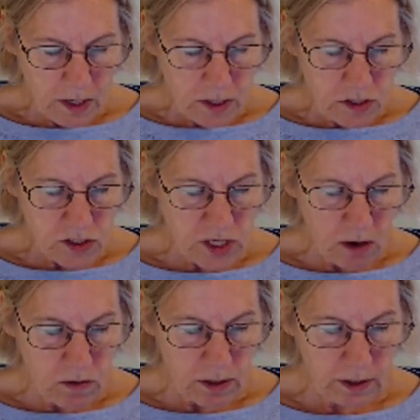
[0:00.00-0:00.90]

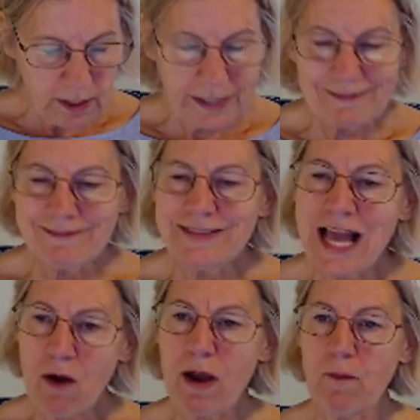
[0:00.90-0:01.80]
So
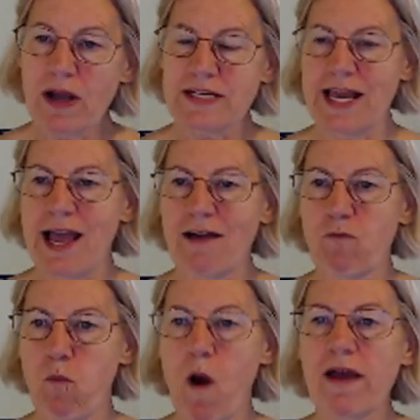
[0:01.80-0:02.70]
now I want to
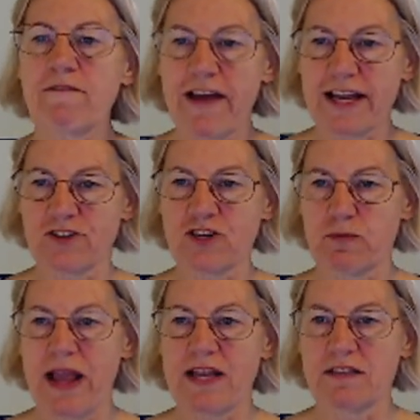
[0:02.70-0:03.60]
have one vector
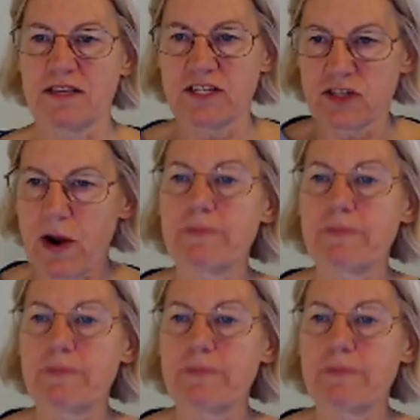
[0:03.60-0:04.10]
space that describes